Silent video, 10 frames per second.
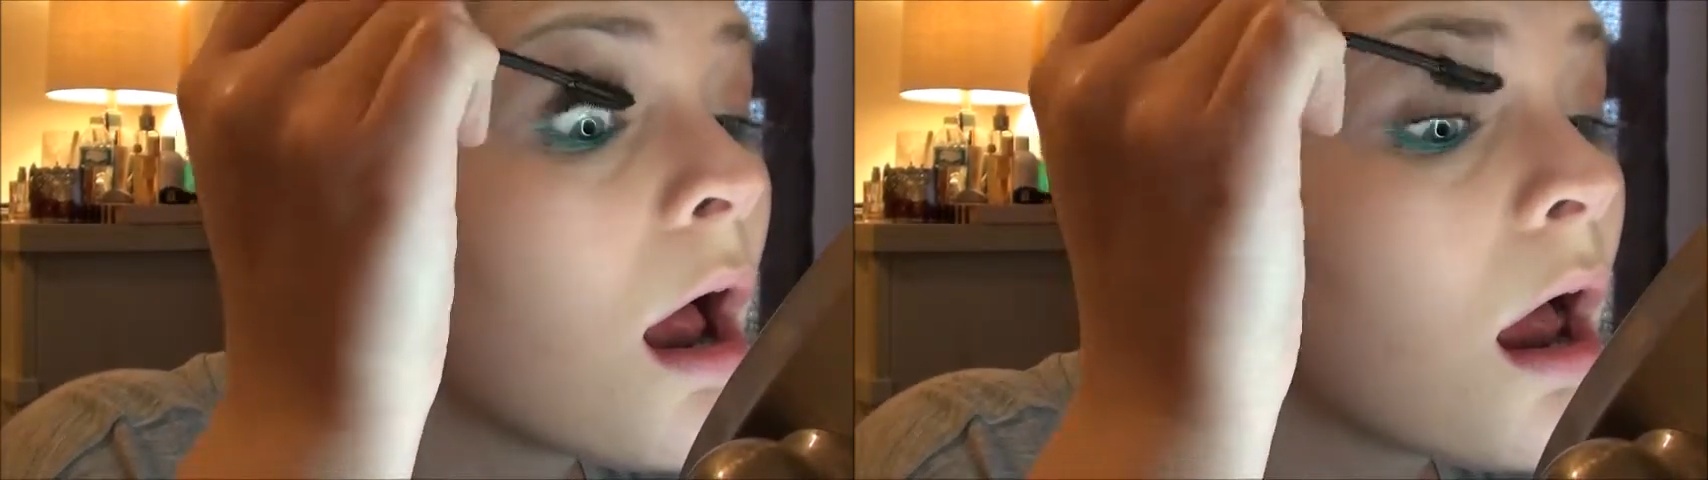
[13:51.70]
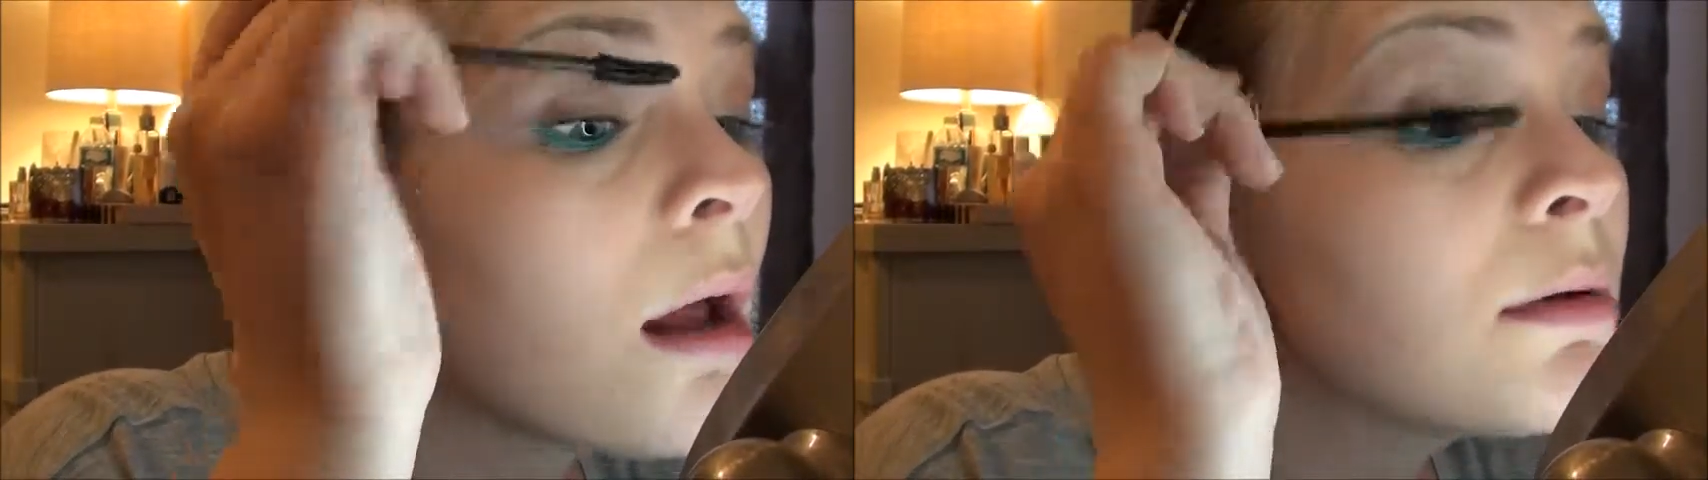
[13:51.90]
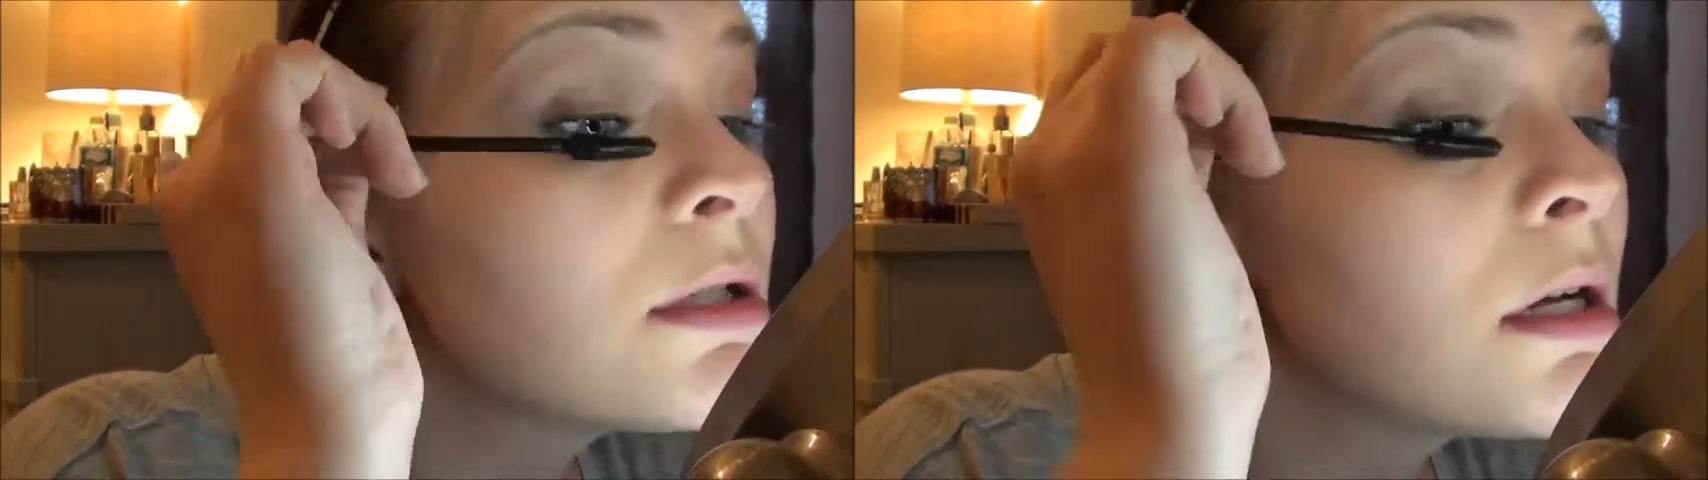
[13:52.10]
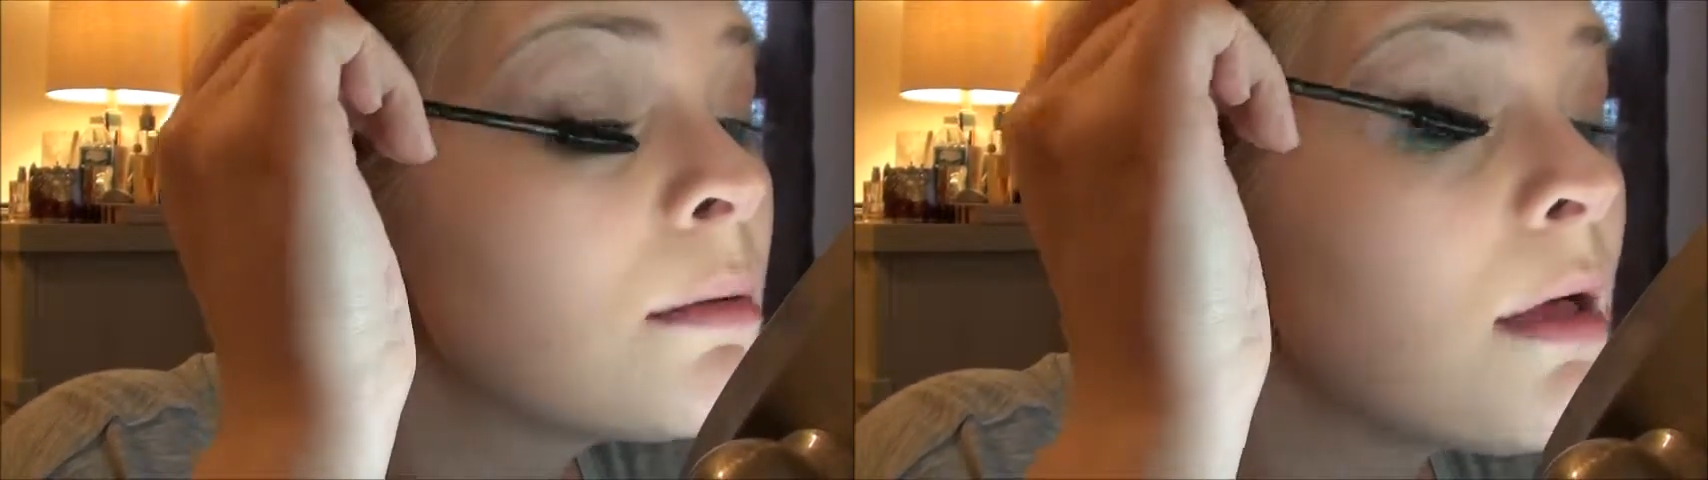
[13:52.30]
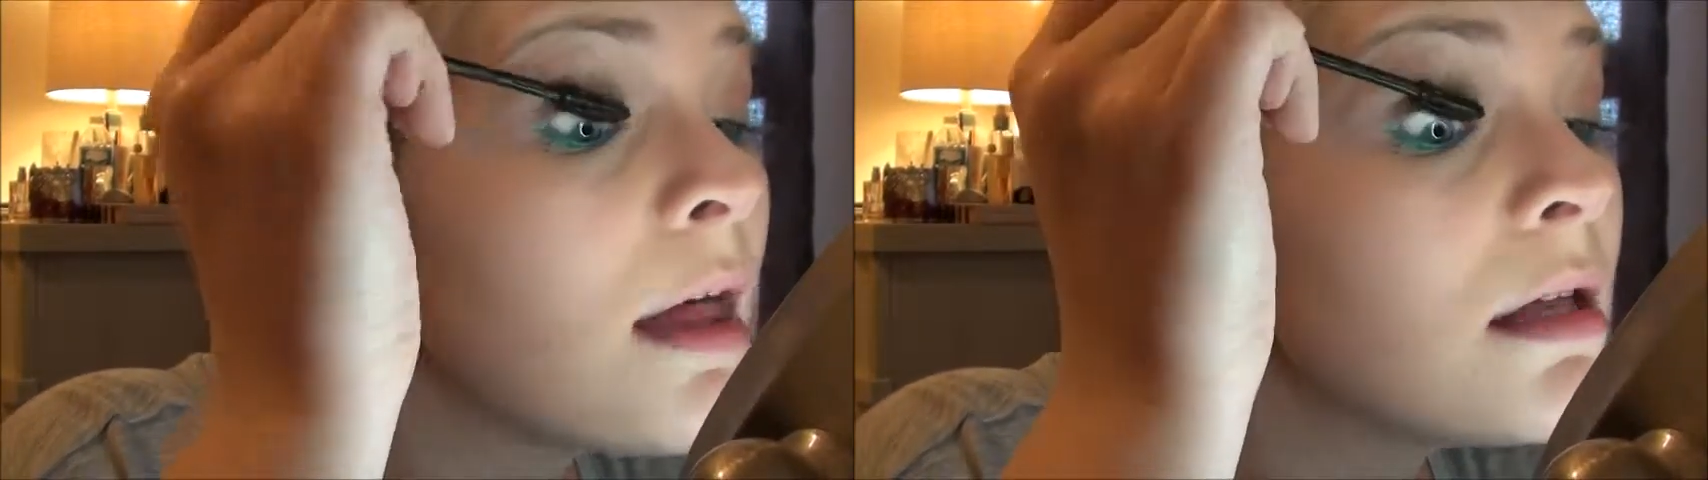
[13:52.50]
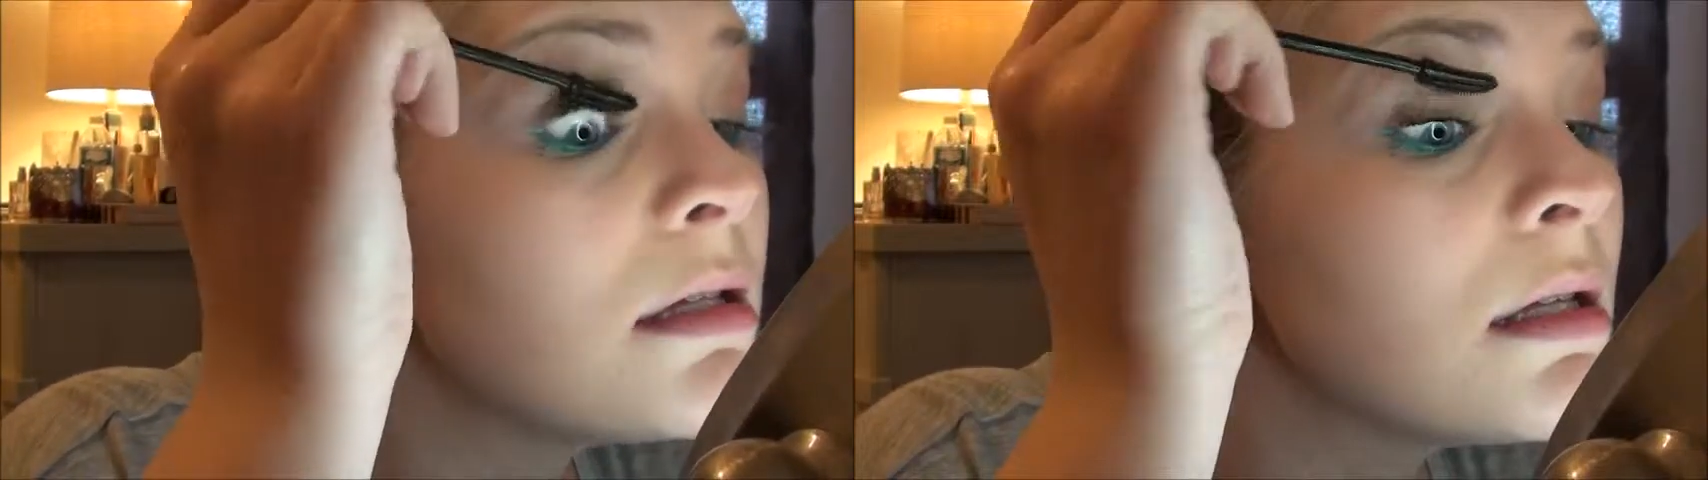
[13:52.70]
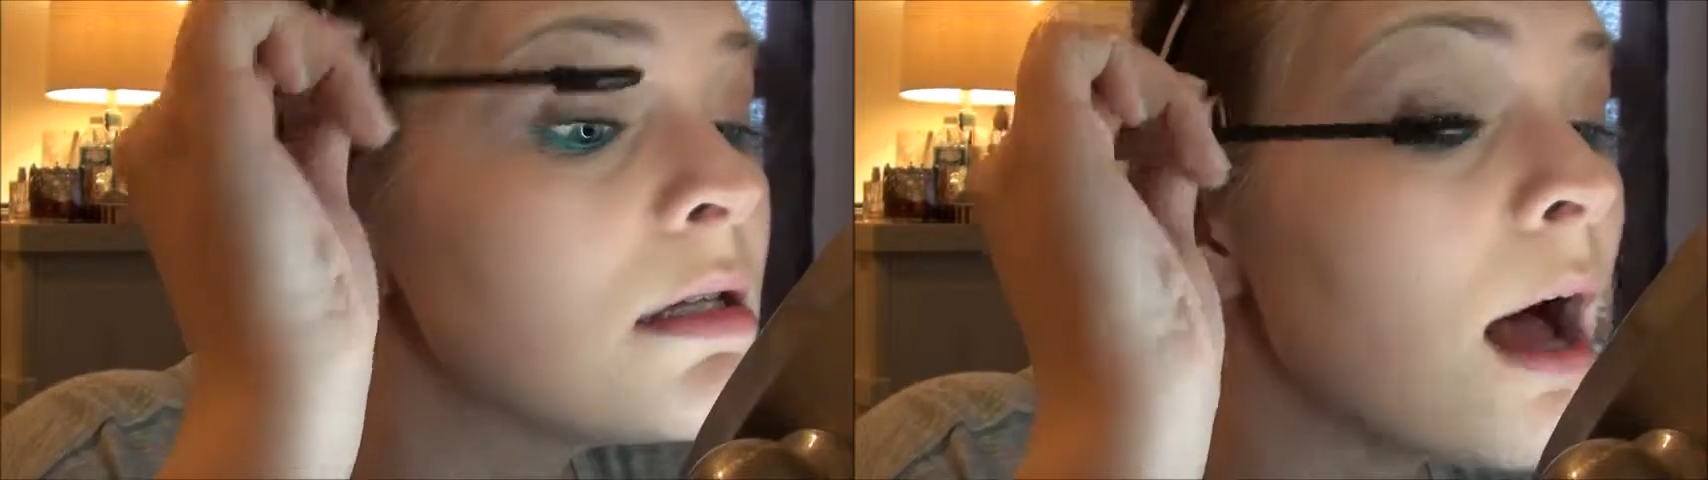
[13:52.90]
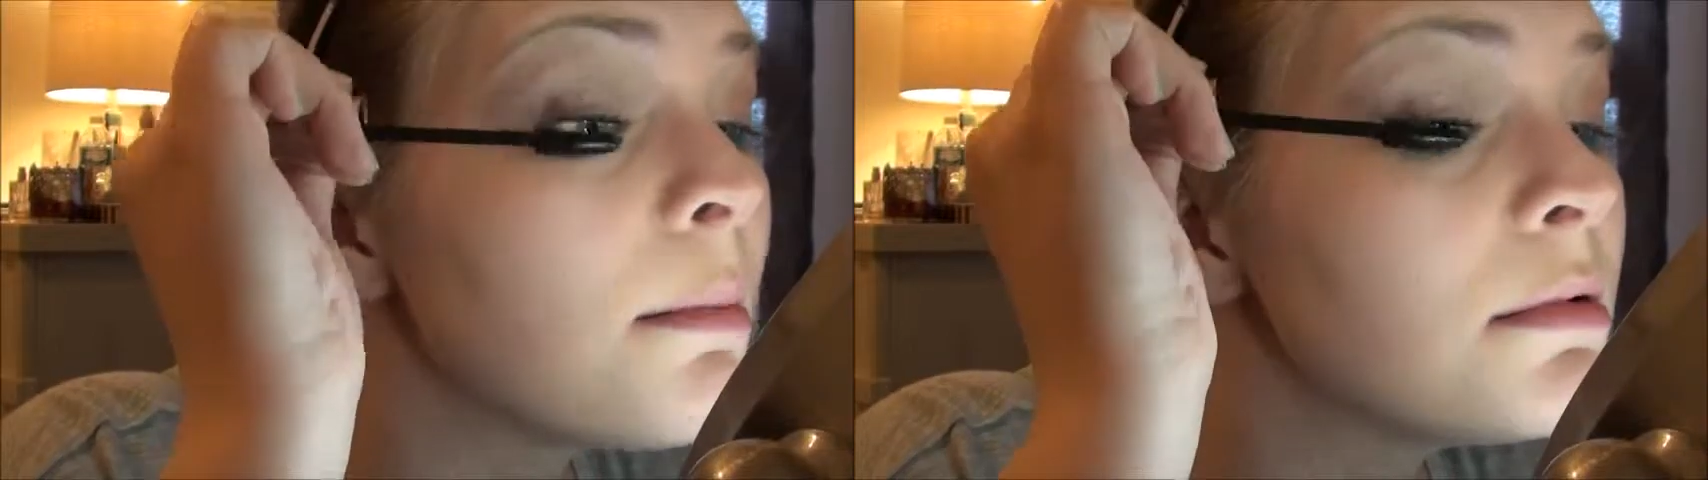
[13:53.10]
And I'm just gonna apply this to the
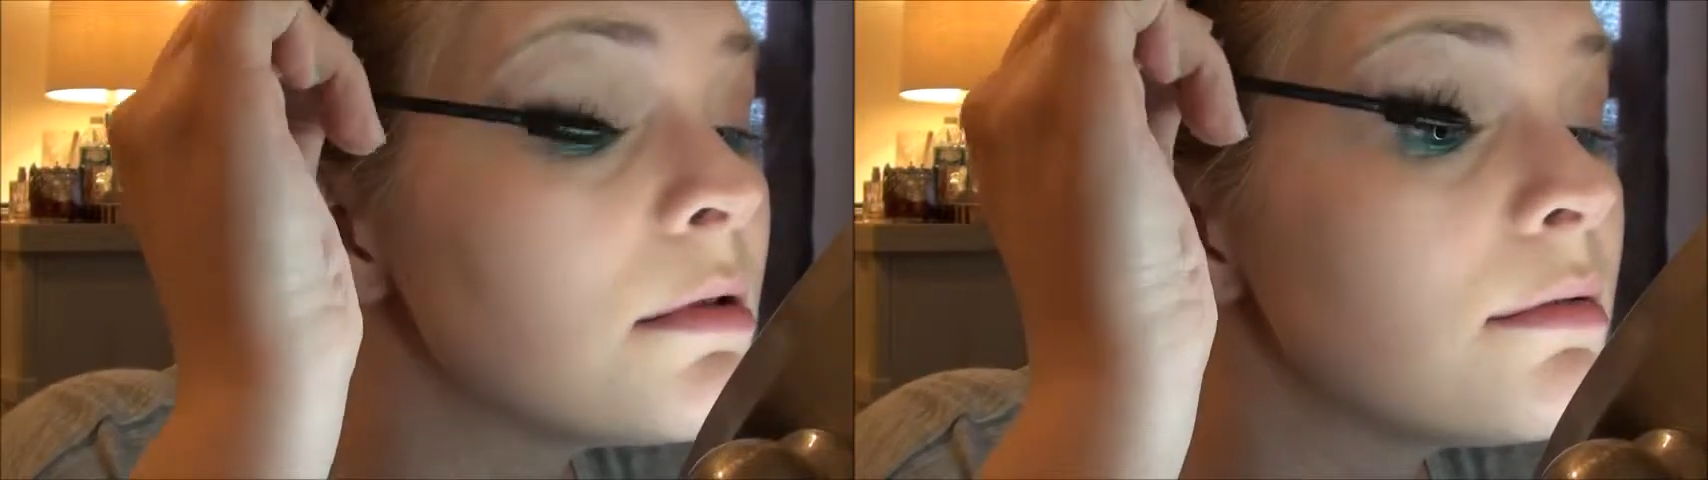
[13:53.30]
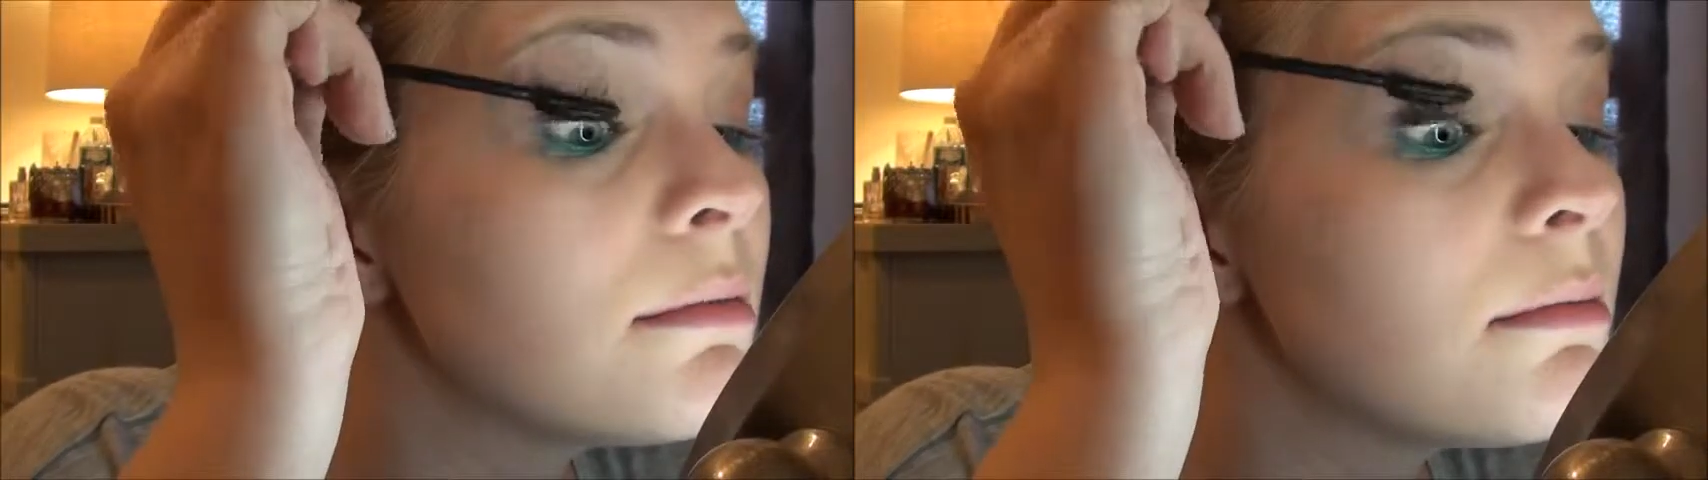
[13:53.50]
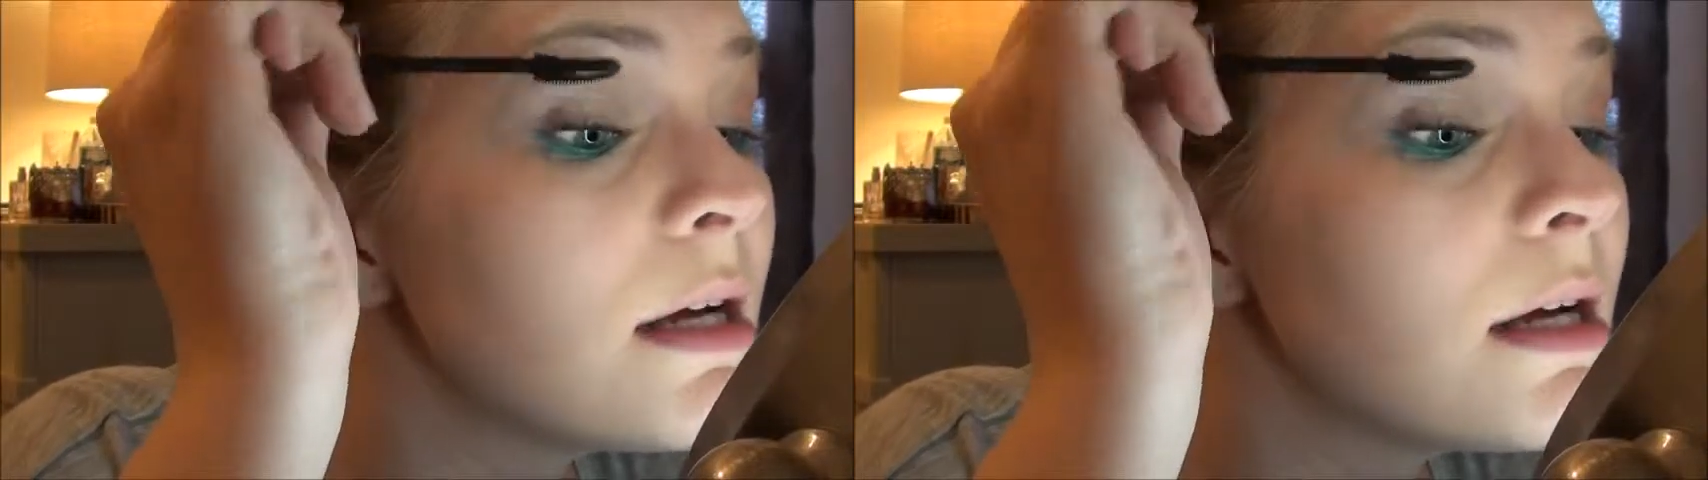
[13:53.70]
tops of